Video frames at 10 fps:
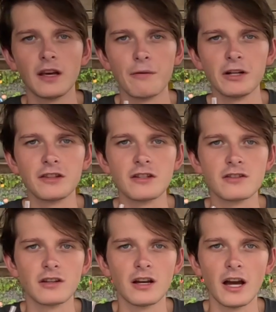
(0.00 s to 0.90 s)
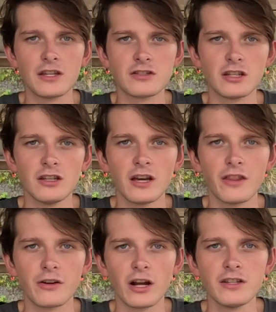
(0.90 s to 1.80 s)
and we got this iced tea,
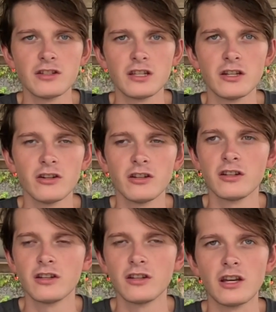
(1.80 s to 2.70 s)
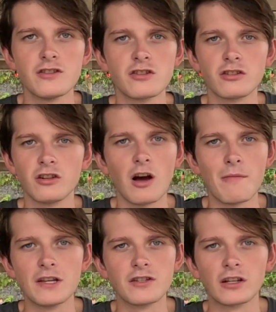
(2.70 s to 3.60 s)
and their iced tea here is just
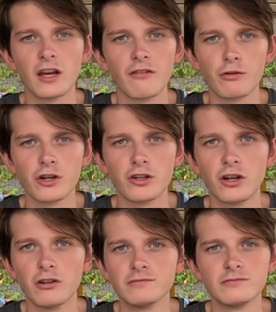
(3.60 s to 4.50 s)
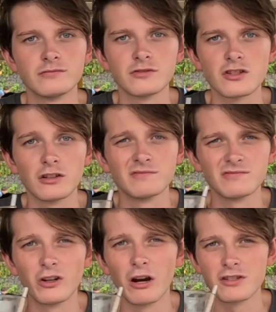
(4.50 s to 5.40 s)
amazing everywhere you go. So
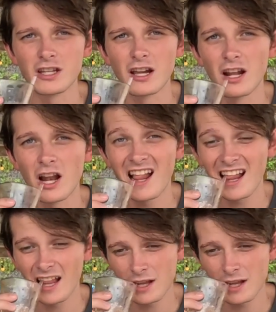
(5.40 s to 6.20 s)
we always get it.